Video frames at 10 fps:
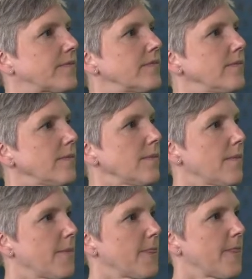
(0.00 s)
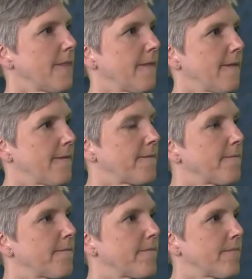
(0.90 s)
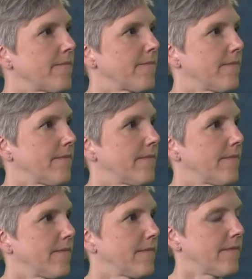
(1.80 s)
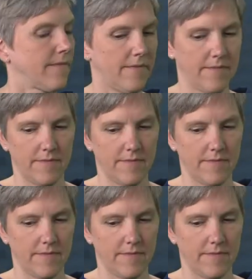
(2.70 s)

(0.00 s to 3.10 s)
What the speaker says: (silent)